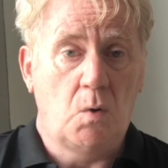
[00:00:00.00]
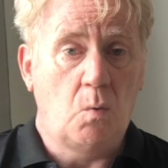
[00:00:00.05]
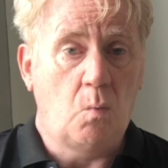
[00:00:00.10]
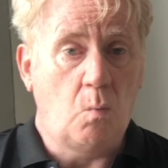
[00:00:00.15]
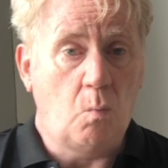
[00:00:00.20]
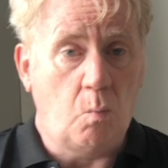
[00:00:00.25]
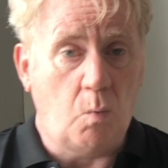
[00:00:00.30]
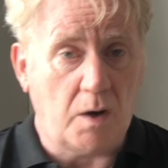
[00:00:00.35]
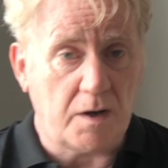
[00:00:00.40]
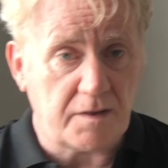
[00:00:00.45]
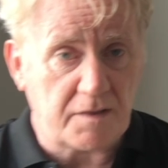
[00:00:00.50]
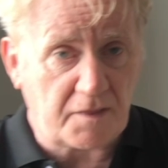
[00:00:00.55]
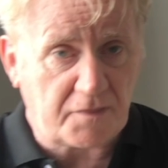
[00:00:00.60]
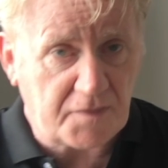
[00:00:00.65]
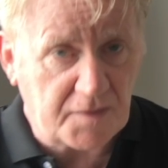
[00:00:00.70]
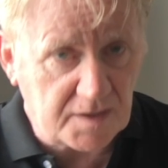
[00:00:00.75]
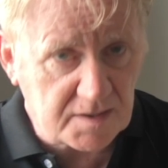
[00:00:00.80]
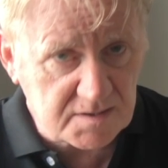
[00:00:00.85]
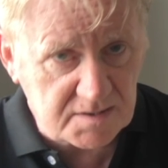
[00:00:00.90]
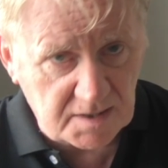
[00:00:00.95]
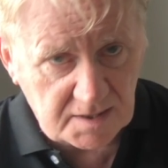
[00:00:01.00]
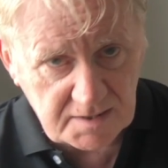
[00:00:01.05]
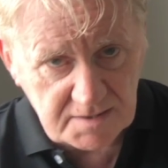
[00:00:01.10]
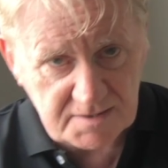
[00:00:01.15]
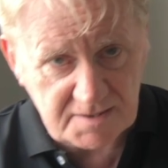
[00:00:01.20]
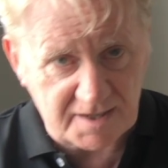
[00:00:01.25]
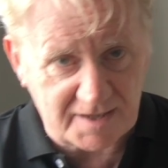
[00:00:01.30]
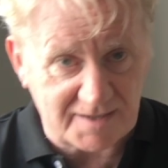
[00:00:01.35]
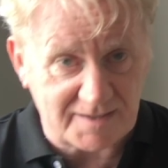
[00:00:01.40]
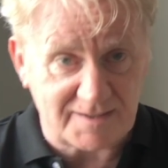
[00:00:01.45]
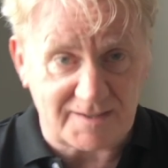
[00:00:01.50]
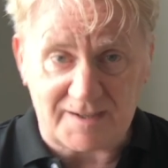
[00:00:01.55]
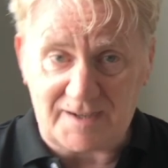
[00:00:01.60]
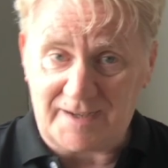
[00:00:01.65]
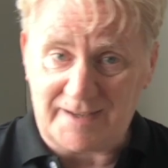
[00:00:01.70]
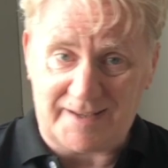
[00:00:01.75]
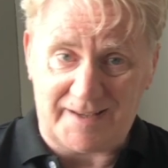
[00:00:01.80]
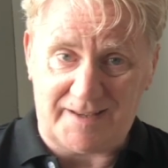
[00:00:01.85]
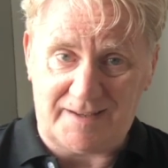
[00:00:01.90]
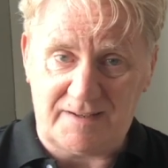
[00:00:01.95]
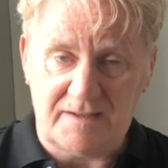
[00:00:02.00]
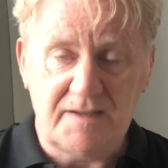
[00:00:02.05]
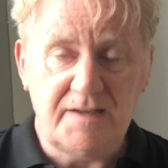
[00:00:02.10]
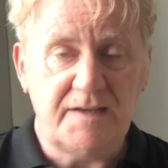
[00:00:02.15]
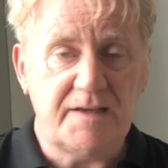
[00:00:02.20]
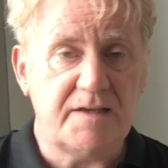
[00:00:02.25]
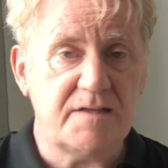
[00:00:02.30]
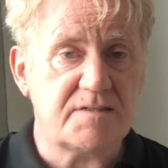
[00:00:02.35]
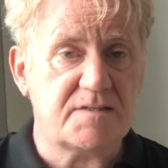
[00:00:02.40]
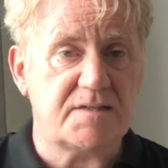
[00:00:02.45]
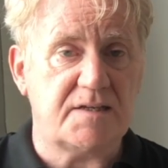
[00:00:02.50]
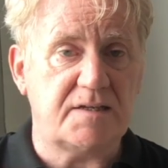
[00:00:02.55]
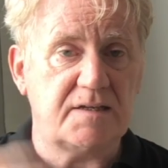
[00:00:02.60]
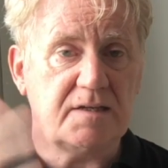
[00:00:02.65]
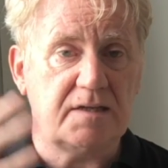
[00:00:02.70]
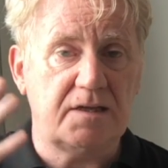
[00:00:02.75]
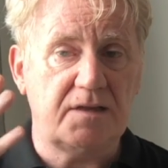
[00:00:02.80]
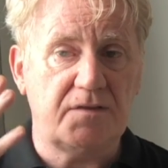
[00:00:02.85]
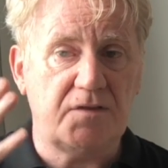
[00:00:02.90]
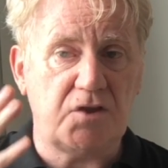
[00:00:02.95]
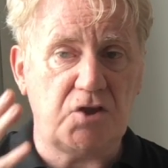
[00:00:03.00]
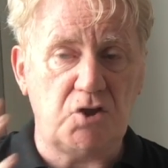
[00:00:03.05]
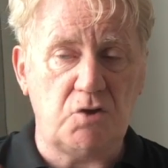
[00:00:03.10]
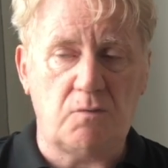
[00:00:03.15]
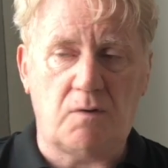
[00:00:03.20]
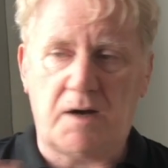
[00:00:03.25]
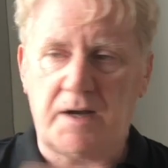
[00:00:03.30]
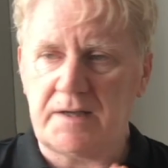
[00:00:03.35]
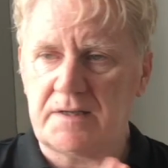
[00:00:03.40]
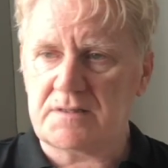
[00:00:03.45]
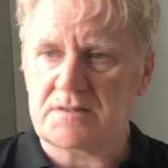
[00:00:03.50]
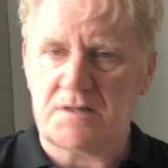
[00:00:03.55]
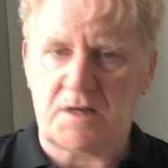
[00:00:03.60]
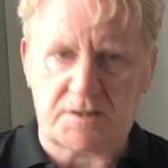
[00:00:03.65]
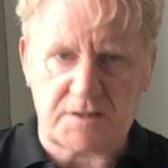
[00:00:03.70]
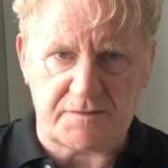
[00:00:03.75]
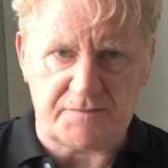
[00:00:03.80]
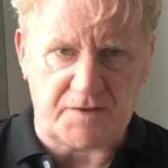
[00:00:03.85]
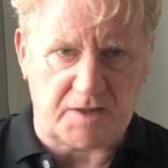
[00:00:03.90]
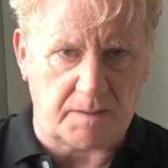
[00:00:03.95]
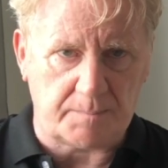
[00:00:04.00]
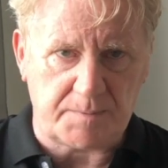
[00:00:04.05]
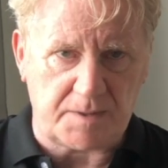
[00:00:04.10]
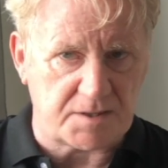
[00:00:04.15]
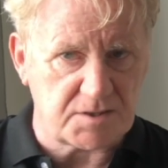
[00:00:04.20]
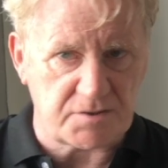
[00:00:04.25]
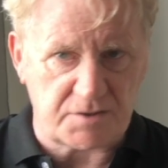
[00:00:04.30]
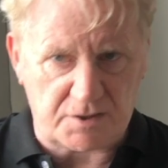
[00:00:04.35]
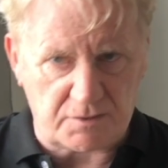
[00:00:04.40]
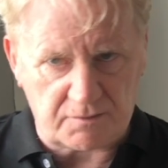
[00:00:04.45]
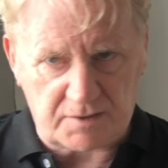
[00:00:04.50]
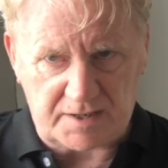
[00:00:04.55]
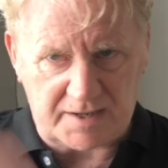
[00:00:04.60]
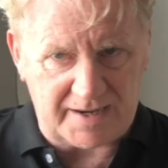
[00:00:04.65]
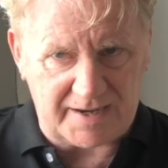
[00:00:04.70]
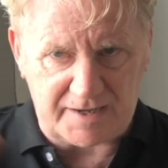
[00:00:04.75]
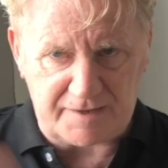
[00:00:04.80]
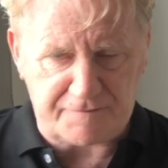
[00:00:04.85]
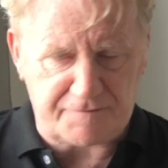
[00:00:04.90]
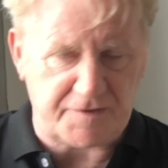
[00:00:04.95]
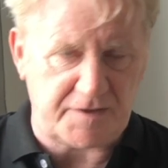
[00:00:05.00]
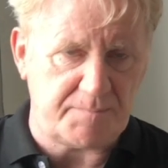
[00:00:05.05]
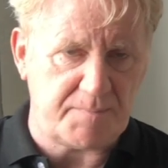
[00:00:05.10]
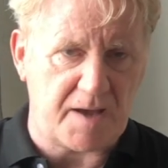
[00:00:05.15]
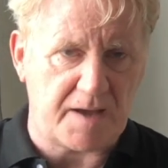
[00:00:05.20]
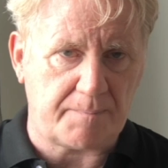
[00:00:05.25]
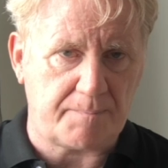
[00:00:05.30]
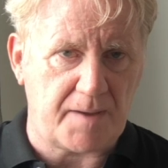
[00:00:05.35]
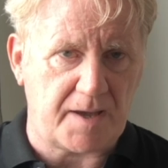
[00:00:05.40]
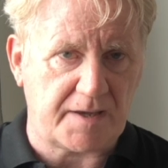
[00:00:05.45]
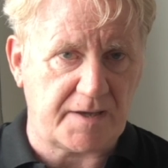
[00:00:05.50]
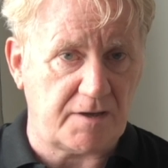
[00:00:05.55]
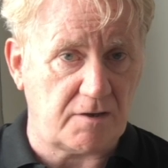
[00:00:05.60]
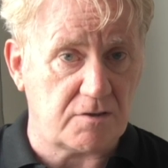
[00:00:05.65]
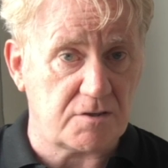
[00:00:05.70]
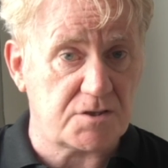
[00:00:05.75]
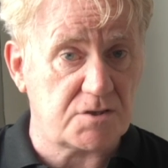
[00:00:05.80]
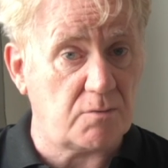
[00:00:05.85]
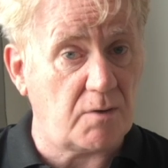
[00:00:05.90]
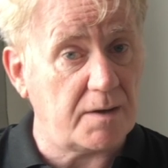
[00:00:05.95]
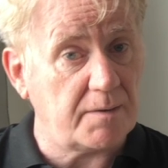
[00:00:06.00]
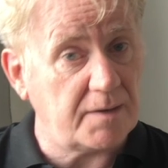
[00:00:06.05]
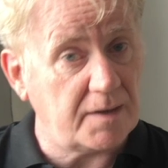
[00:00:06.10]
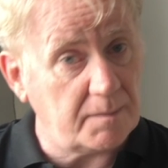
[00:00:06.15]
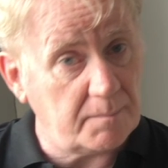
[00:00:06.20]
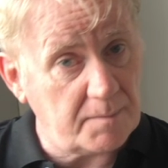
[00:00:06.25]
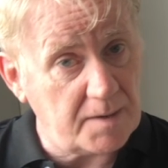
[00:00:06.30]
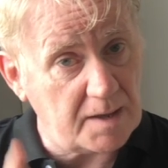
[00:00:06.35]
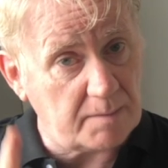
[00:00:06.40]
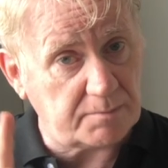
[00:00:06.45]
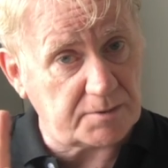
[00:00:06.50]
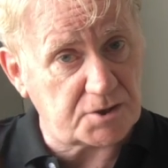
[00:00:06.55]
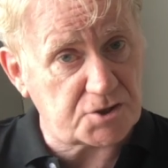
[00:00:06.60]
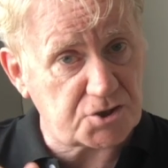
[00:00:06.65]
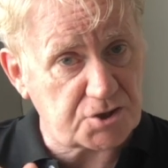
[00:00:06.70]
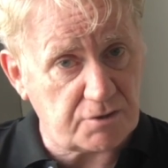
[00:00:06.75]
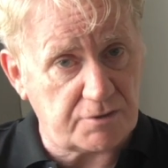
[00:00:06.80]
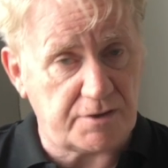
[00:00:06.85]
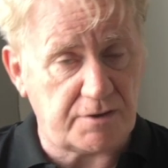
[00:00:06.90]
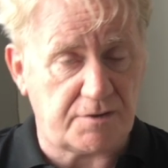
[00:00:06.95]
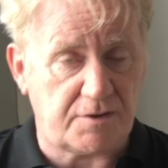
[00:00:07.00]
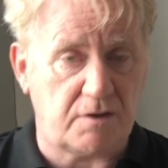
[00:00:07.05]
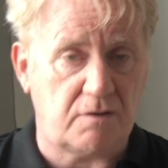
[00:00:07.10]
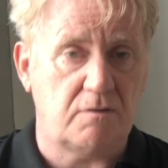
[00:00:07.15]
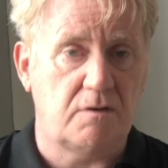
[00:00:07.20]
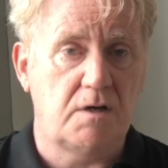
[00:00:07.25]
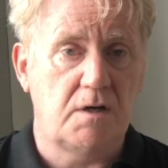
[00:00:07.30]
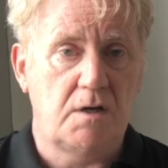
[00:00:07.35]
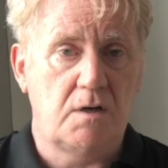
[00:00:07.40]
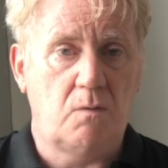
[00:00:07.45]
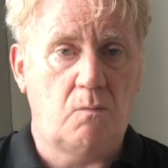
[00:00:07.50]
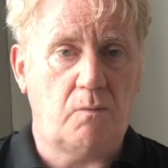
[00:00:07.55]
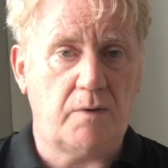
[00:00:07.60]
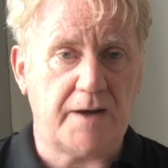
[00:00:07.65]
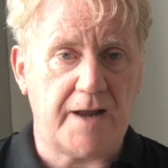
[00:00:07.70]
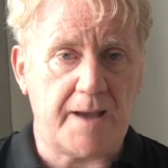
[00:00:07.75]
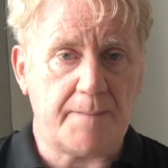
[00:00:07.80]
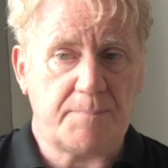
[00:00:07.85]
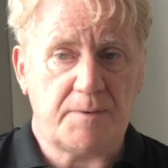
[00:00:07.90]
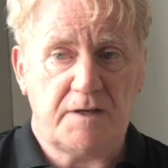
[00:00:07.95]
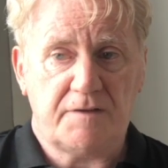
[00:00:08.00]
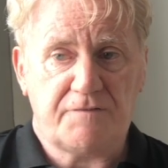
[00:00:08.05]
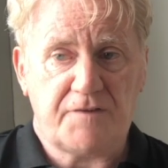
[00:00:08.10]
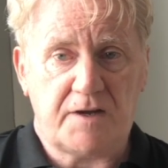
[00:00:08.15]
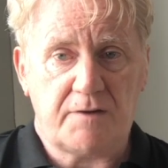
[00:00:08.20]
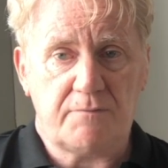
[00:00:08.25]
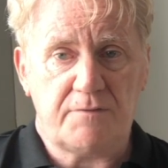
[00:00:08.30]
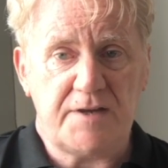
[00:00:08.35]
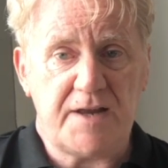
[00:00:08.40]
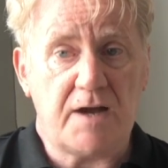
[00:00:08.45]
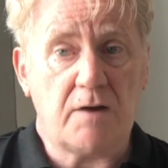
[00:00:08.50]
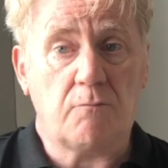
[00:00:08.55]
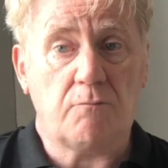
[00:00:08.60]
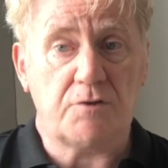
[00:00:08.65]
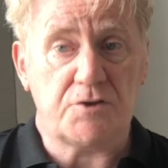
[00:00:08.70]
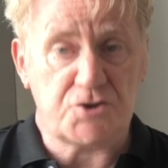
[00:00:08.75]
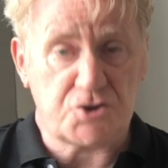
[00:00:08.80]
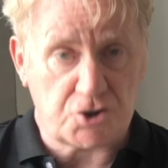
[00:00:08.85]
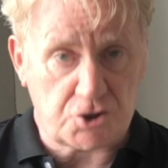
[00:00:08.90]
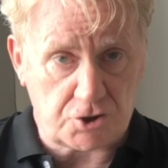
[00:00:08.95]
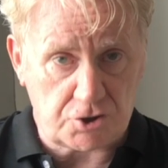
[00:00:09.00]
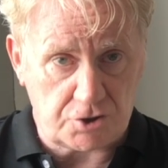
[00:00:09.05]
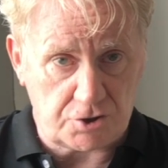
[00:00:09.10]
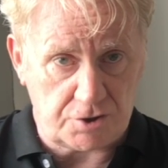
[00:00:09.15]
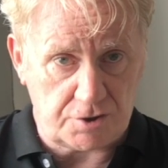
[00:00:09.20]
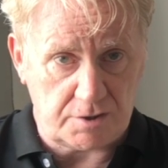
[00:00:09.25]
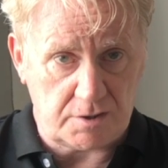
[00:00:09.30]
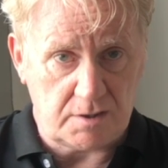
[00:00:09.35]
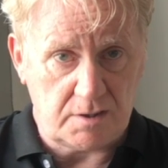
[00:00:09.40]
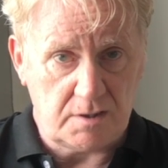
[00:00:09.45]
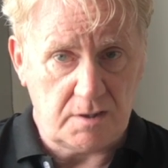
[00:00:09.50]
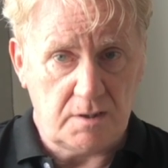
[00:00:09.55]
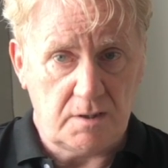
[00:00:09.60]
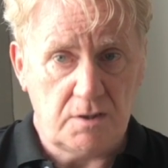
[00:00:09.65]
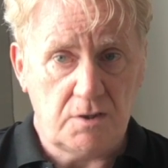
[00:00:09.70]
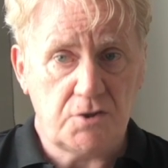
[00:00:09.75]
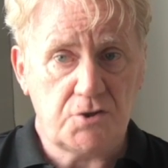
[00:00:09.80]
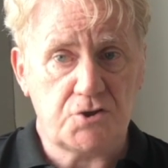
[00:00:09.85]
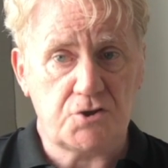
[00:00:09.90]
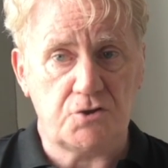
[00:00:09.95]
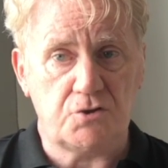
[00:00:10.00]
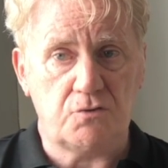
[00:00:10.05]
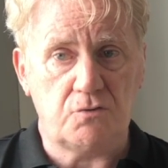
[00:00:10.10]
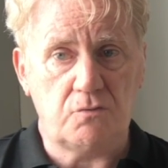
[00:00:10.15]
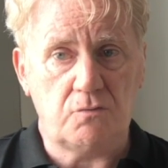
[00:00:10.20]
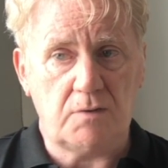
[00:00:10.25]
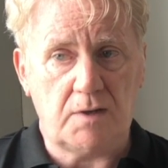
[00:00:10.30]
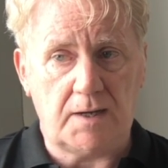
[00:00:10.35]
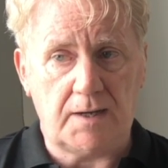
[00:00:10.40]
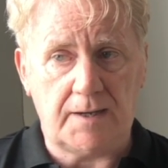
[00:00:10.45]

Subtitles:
one of the things that I said, again, is that the UI is not developed yet, so you don't get any feedback back here. So I'm going to be able to show you, though, what happened if I now return to